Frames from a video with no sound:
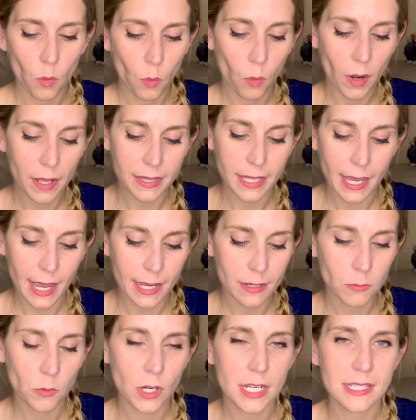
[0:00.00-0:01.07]
what the
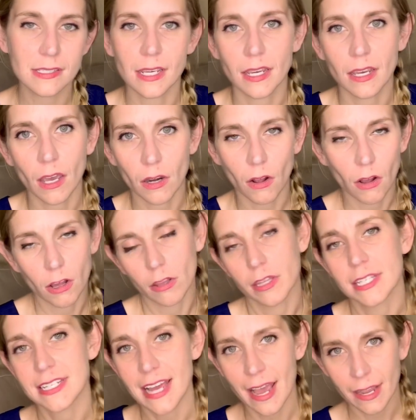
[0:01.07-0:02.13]
item was and cut all
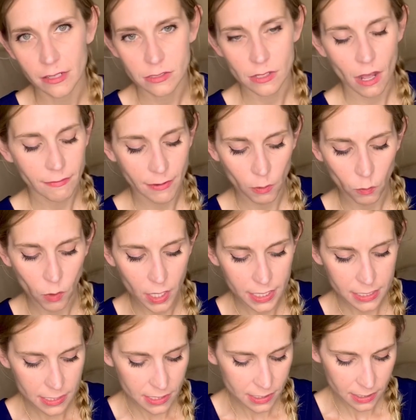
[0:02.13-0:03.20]
the tags off at
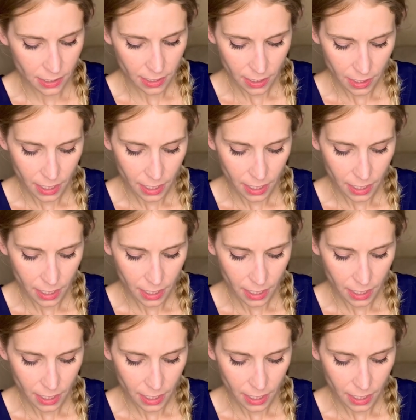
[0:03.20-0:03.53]
once,